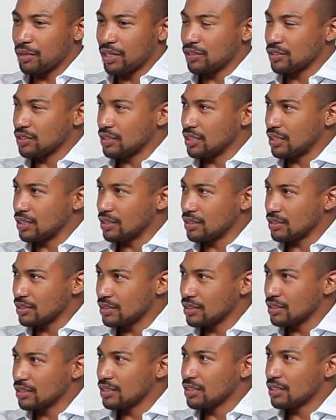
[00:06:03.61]
better
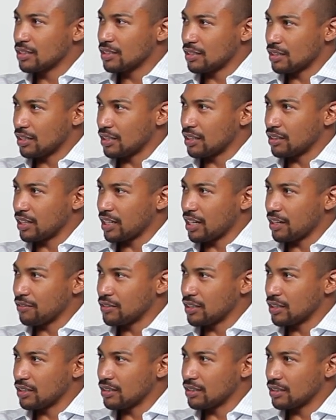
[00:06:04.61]
scenes that
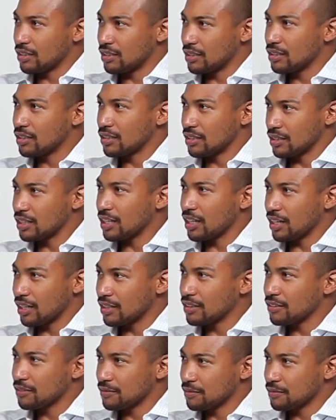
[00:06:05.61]
I've done. Yeah.